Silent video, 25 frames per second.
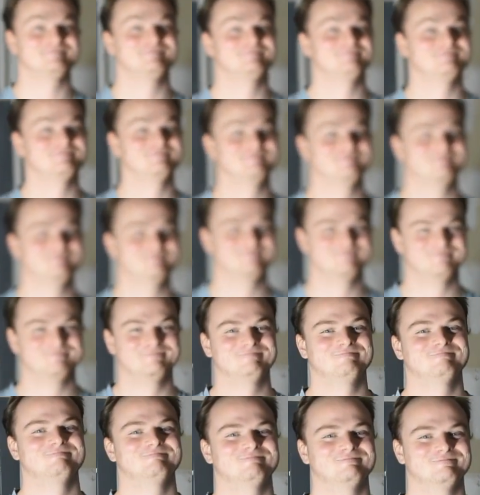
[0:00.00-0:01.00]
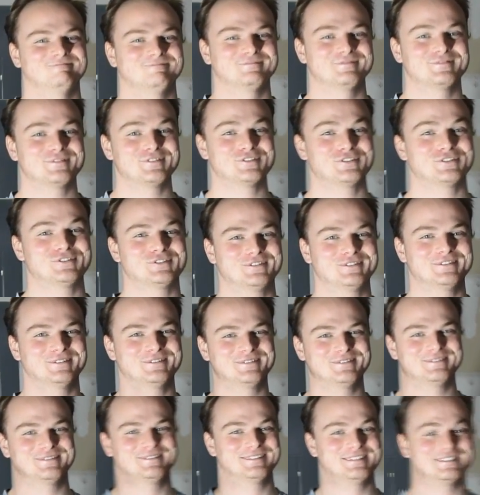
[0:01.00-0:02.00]
to
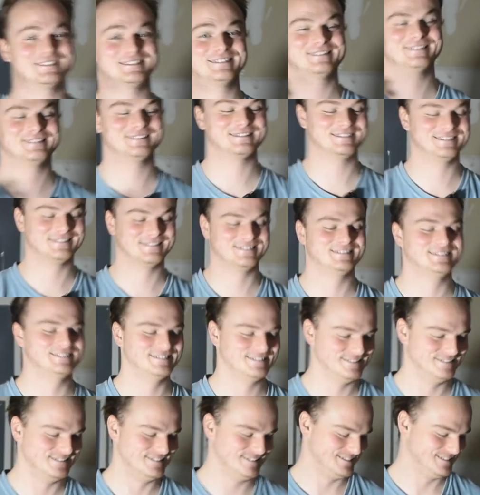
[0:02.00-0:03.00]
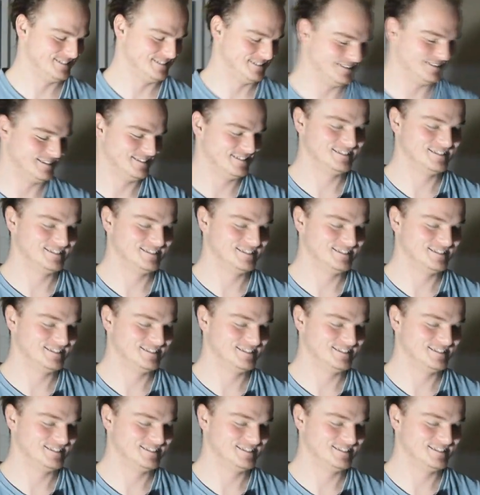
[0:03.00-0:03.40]
tow a car without a